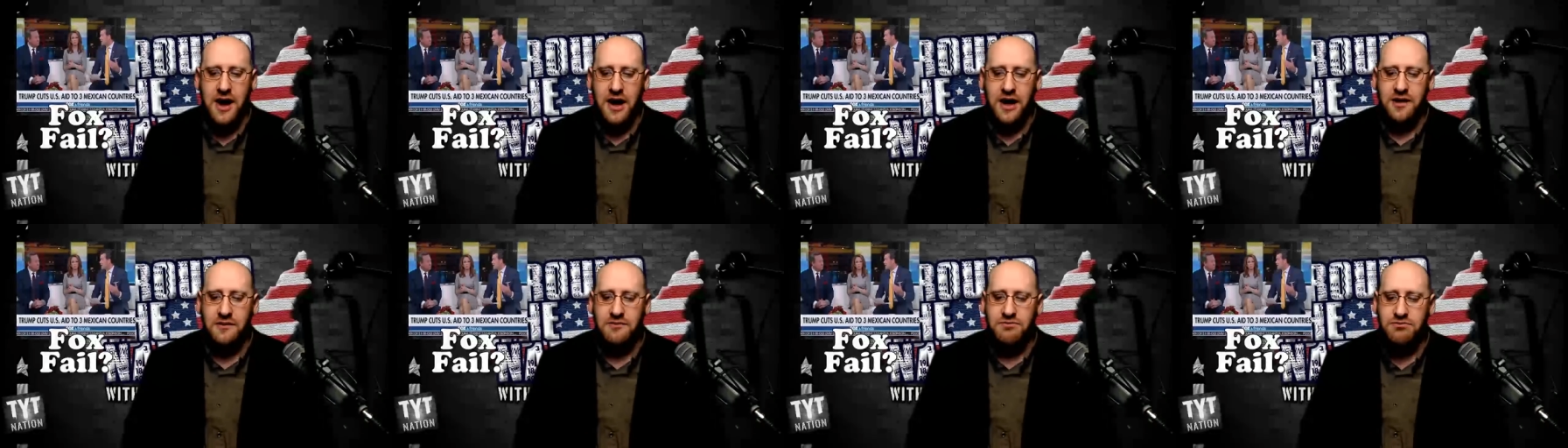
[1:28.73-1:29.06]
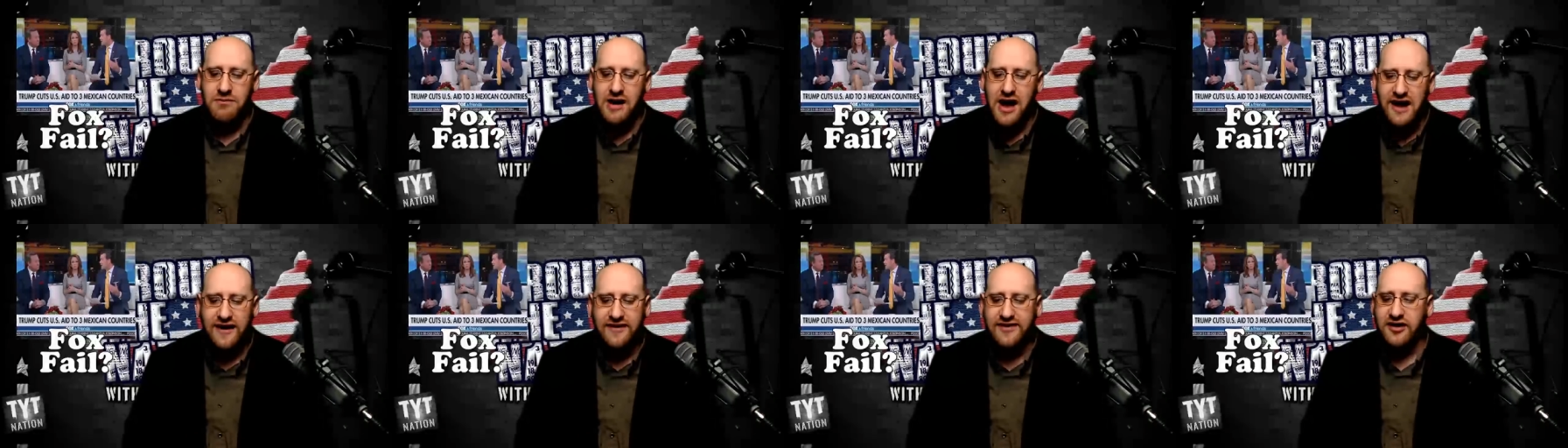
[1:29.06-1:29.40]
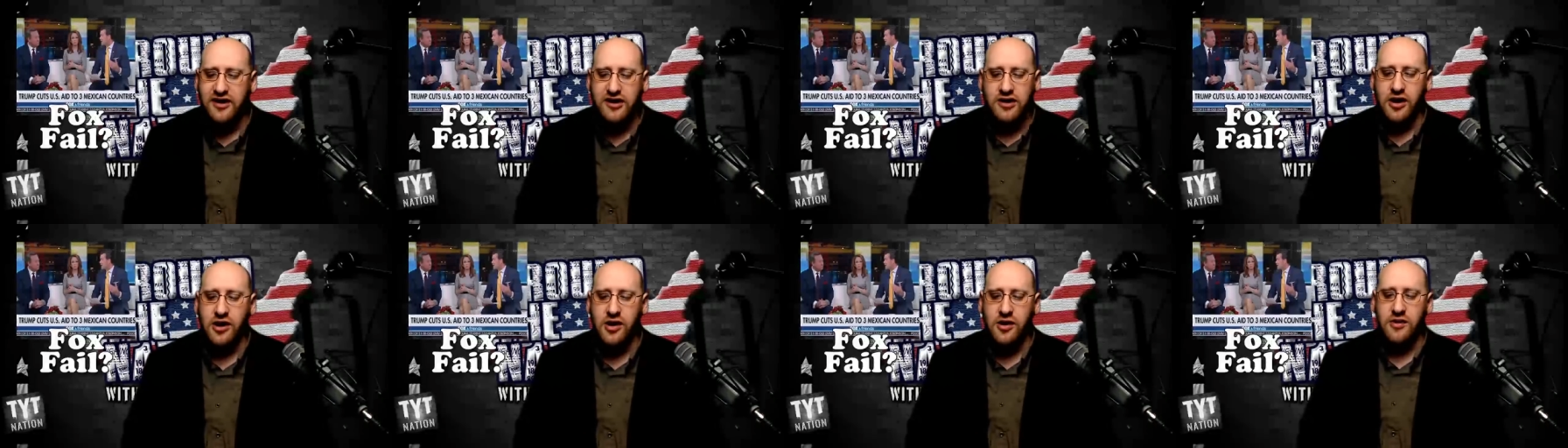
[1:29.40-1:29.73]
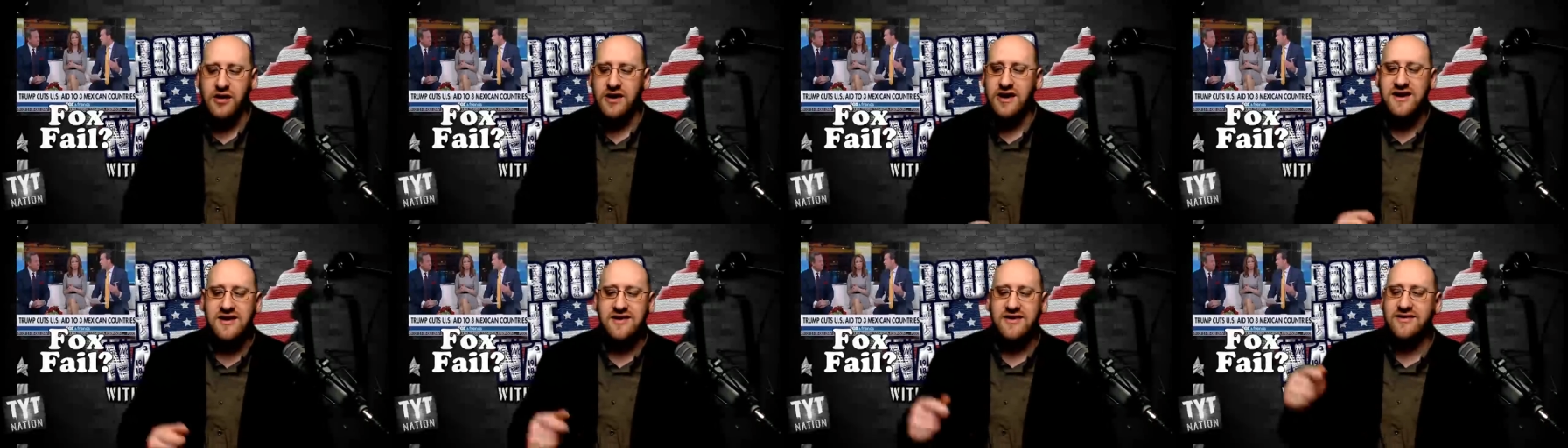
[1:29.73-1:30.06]
Mexico
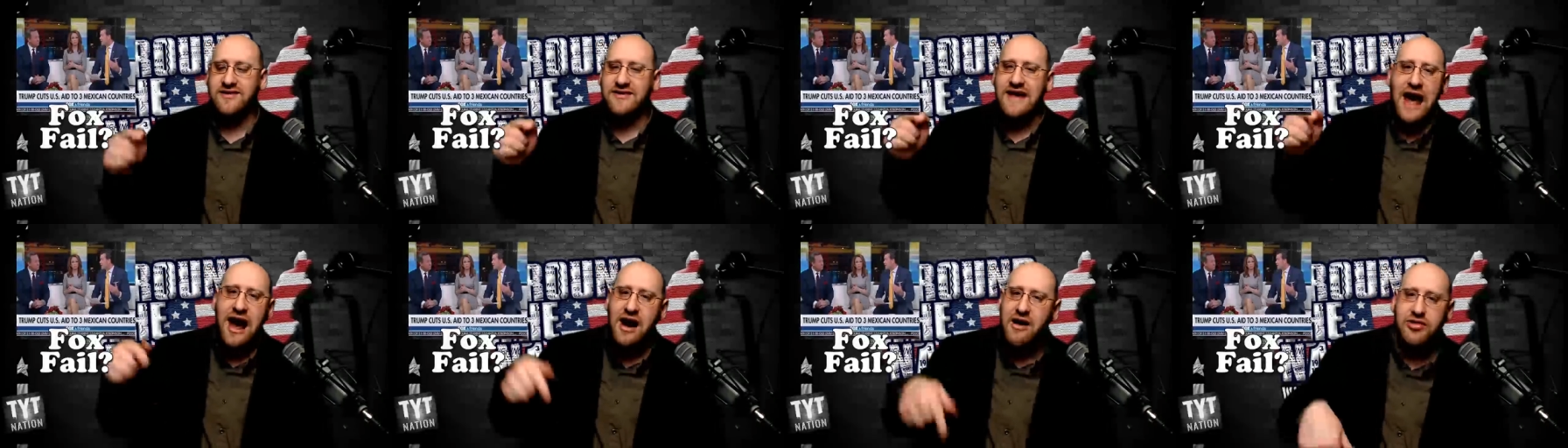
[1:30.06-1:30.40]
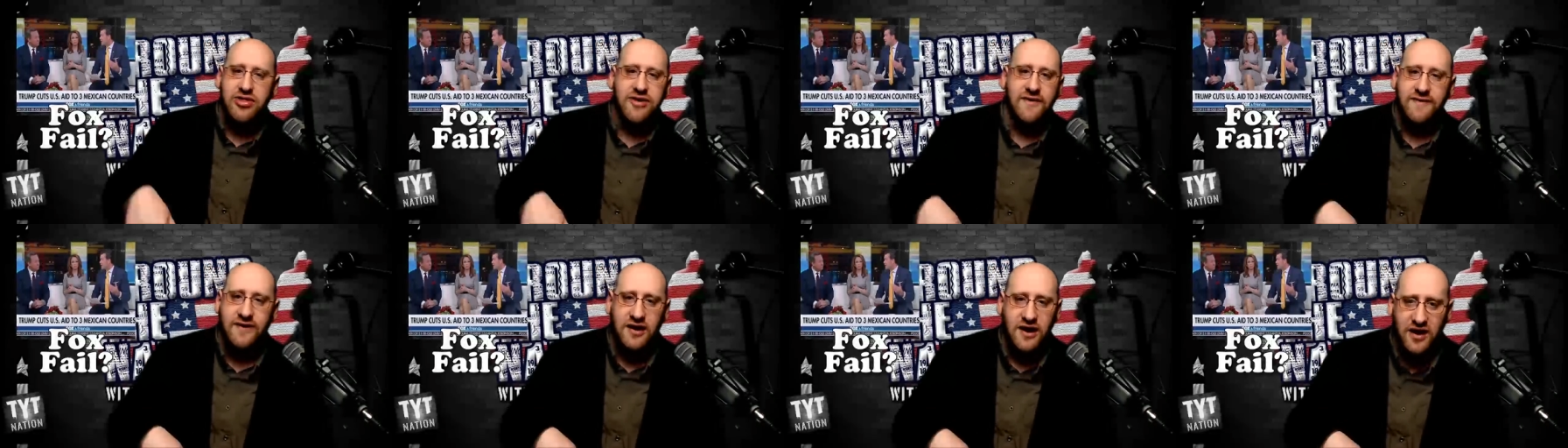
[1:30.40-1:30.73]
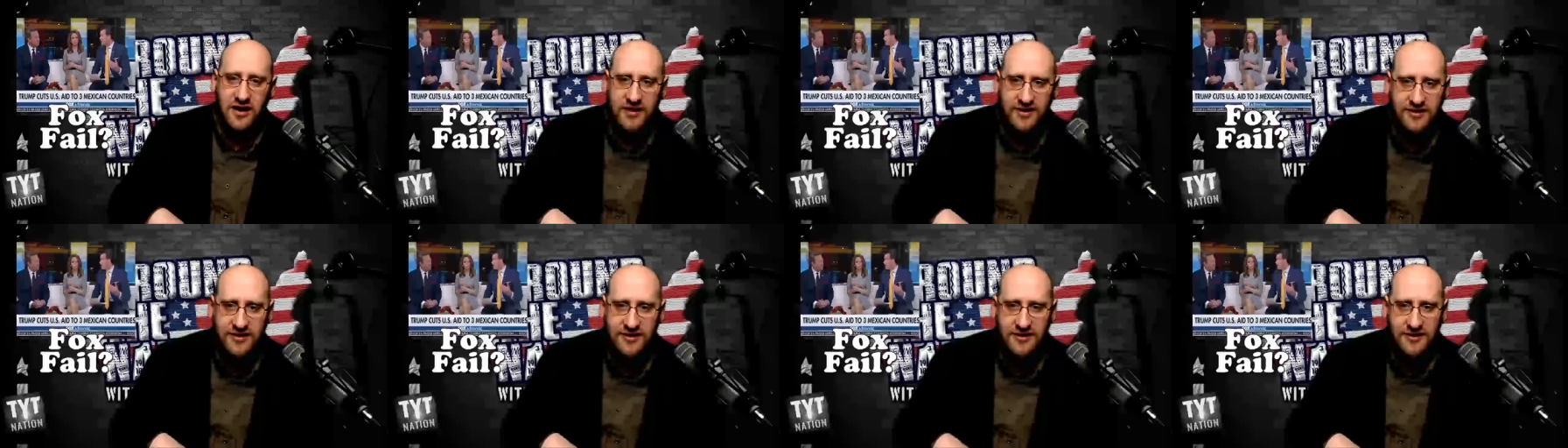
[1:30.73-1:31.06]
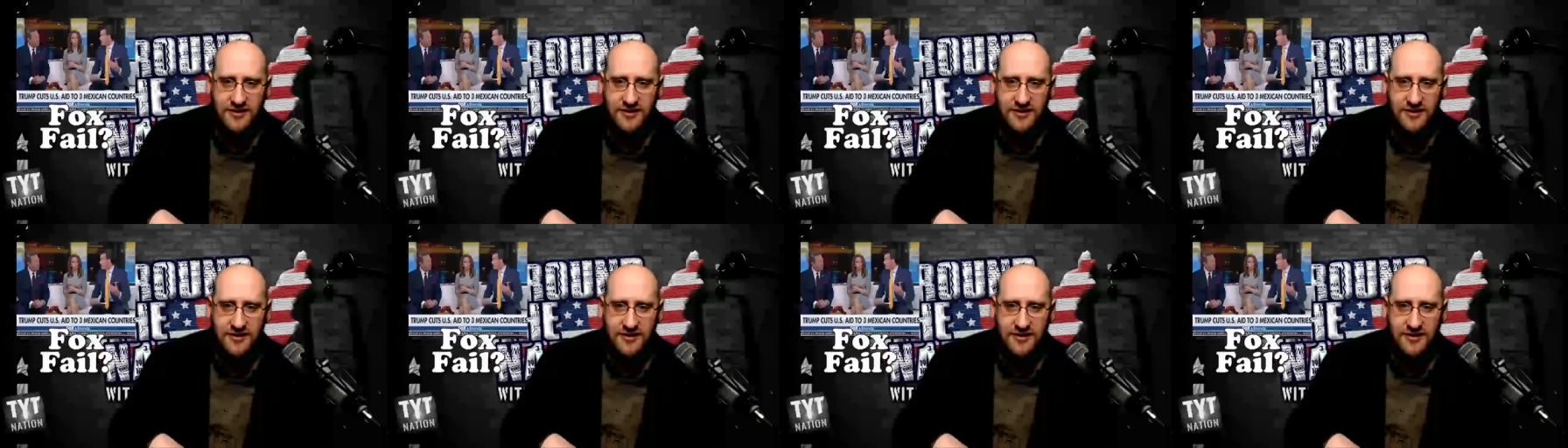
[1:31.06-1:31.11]
is south of us,